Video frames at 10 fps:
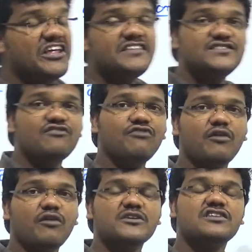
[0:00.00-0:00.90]
of
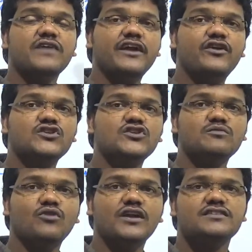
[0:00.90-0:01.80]
formation of hydrogen
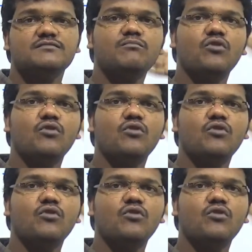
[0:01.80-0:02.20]
bond is more.